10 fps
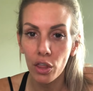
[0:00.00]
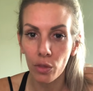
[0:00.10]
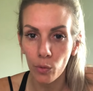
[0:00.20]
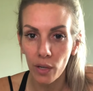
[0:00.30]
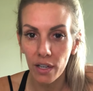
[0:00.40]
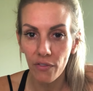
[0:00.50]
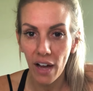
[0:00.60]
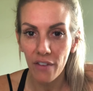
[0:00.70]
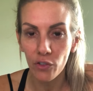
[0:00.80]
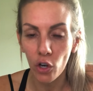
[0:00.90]
3 to
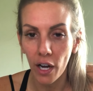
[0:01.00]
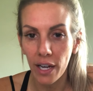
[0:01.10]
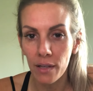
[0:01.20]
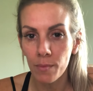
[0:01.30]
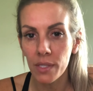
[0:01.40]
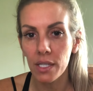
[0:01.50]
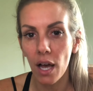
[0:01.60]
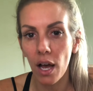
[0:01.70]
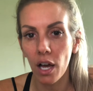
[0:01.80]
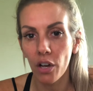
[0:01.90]
5 grams
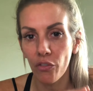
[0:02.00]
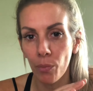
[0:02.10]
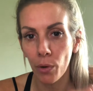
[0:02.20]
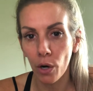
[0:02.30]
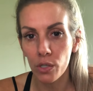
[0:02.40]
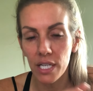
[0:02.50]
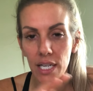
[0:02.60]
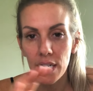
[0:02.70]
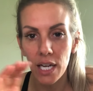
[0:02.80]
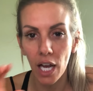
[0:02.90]
of
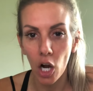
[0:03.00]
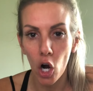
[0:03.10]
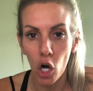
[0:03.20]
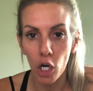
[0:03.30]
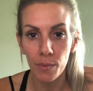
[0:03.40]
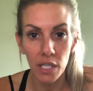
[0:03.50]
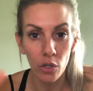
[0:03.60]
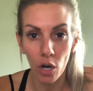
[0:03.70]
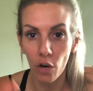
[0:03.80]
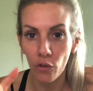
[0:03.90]
protein and carbs,
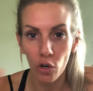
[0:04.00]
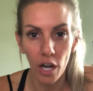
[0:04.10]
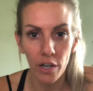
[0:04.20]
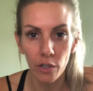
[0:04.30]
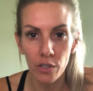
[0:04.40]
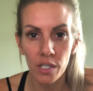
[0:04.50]
either over or under.